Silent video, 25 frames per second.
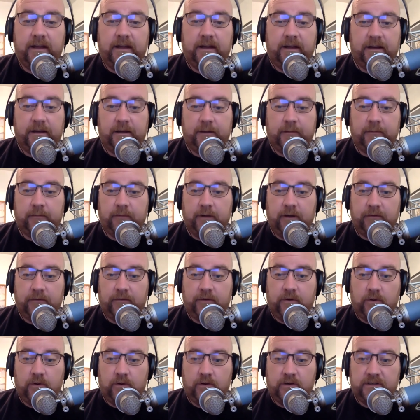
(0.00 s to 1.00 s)
Of
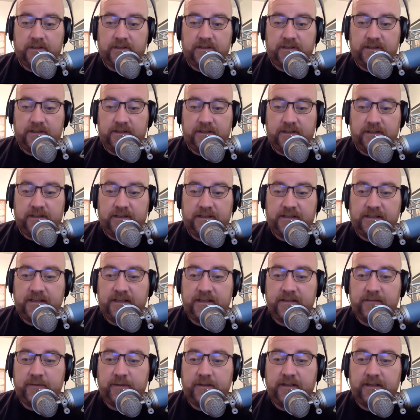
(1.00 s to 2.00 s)
course,
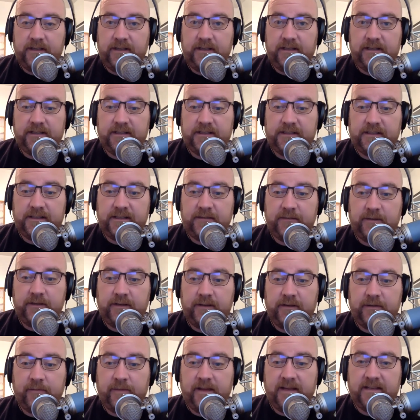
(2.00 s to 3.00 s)
send me
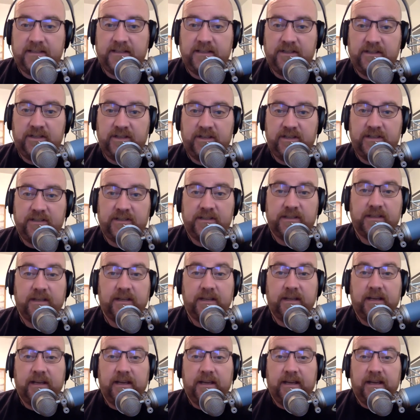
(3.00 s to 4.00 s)
your messages
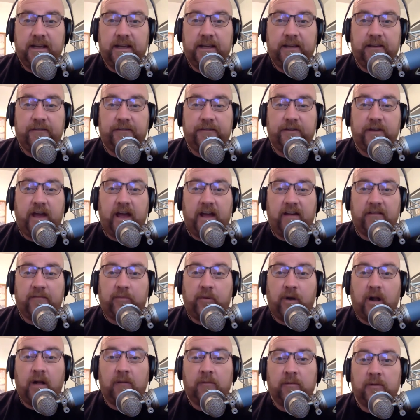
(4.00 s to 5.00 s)
if you have
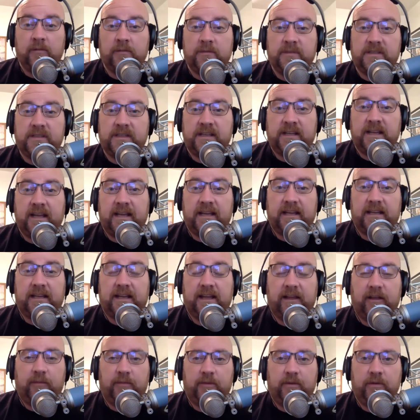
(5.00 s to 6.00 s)
problems, and I can
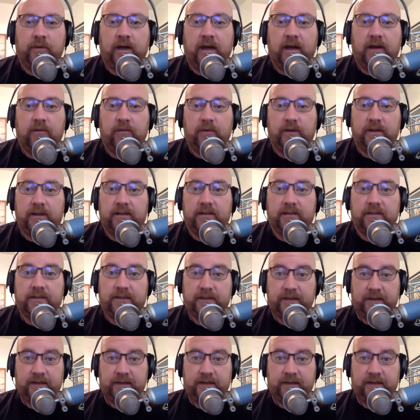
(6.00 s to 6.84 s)
help you out with